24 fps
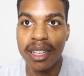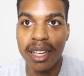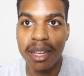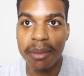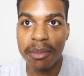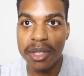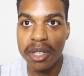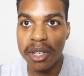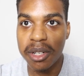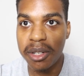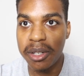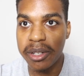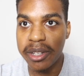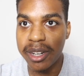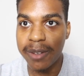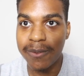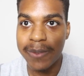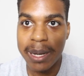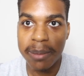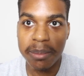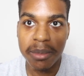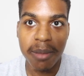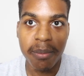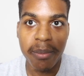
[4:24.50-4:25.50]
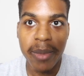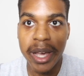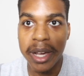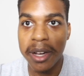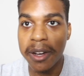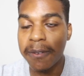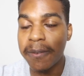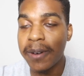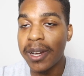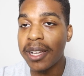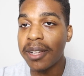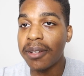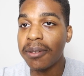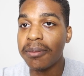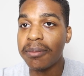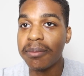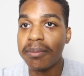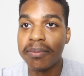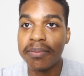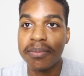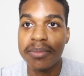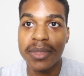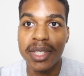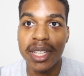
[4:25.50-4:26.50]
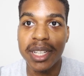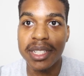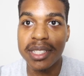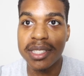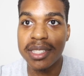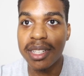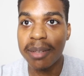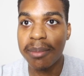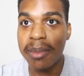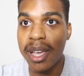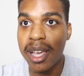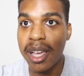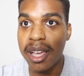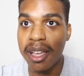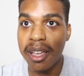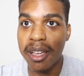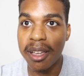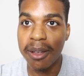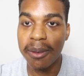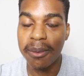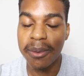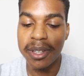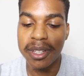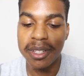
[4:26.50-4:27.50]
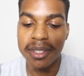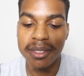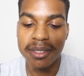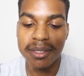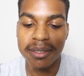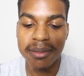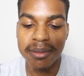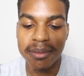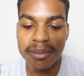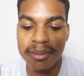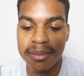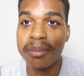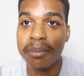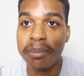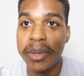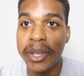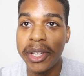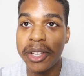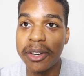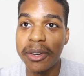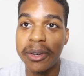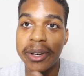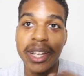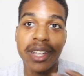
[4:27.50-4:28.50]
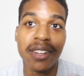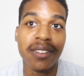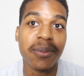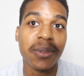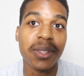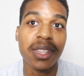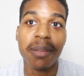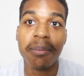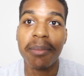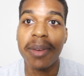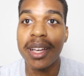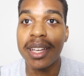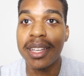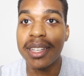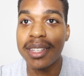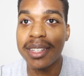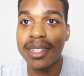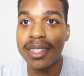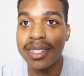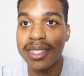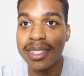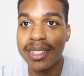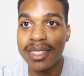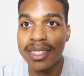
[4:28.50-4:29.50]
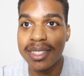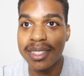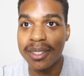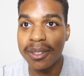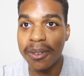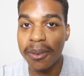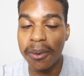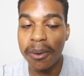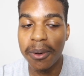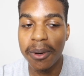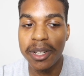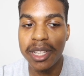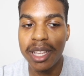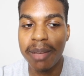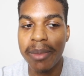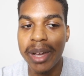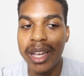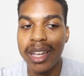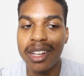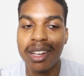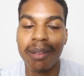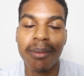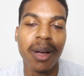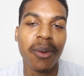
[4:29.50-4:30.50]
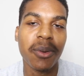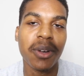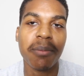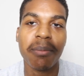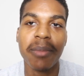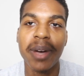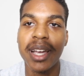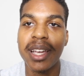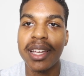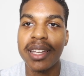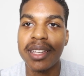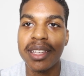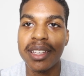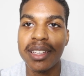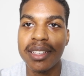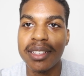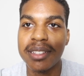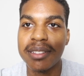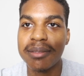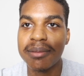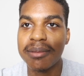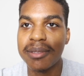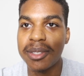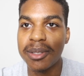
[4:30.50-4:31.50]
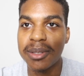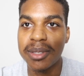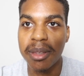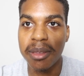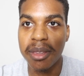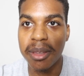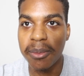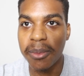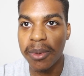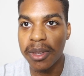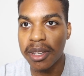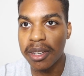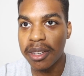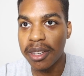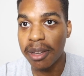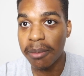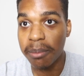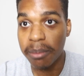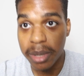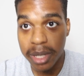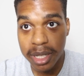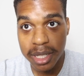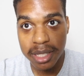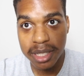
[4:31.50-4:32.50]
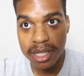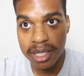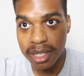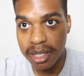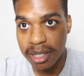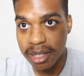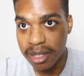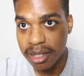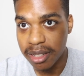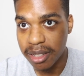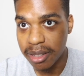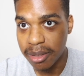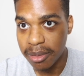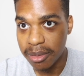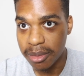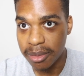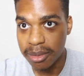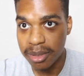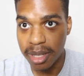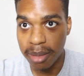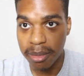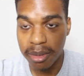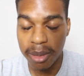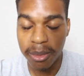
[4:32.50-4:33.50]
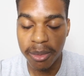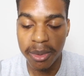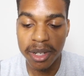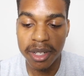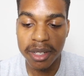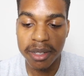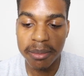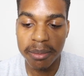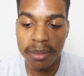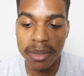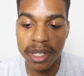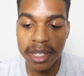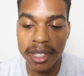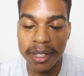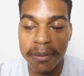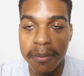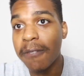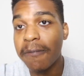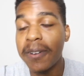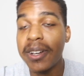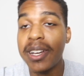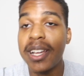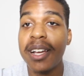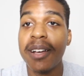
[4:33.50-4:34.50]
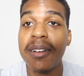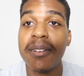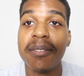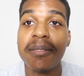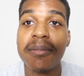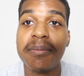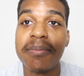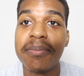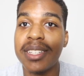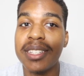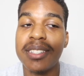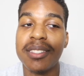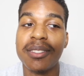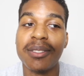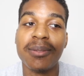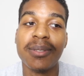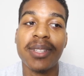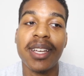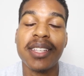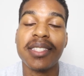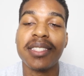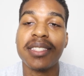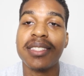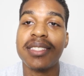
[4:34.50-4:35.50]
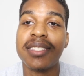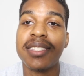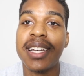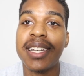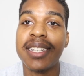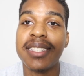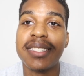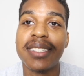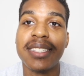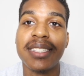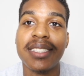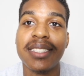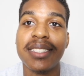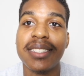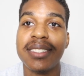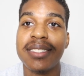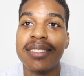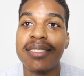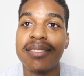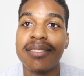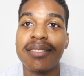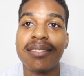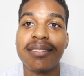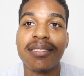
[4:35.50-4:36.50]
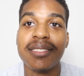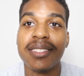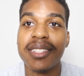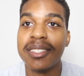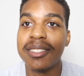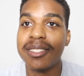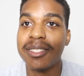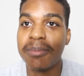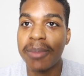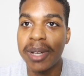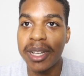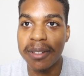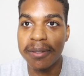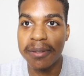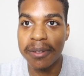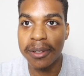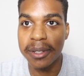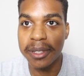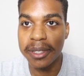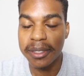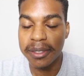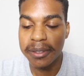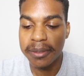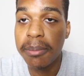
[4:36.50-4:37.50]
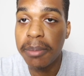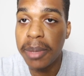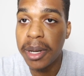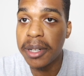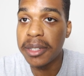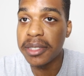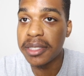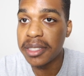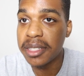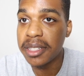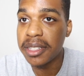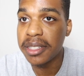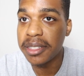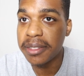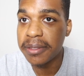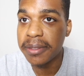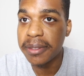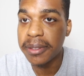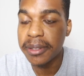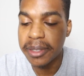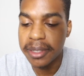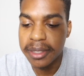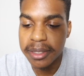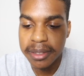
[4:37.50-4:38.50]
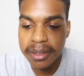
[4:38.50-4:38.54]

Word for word: I'm sure you can wrap the mic around it somehow and be creative with the mic. Or they might come out with a mic and do something with it. I'm pretty sure they'll do something with it, but for now, in two thousand nineteen, there's no mic for it, personally for